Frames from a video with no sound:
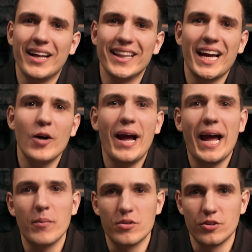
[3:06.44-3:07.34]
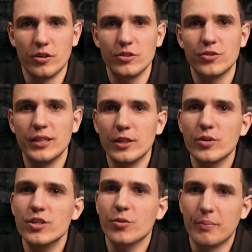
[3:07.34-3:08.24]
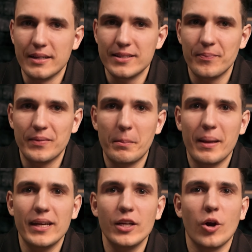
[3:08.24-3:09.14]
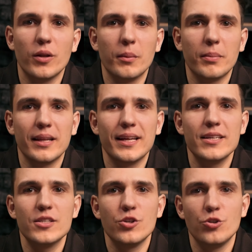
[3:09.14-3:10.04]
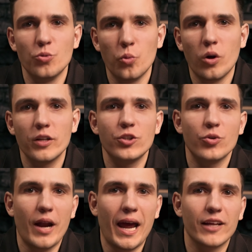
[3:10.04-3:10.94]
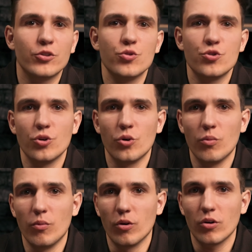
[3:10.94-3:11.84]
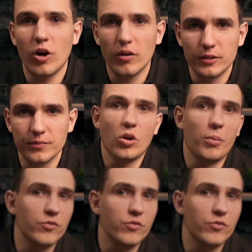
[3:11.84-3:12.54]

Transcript: allow Amazon to increase your bids depending on the place you want your ad to show more often. Top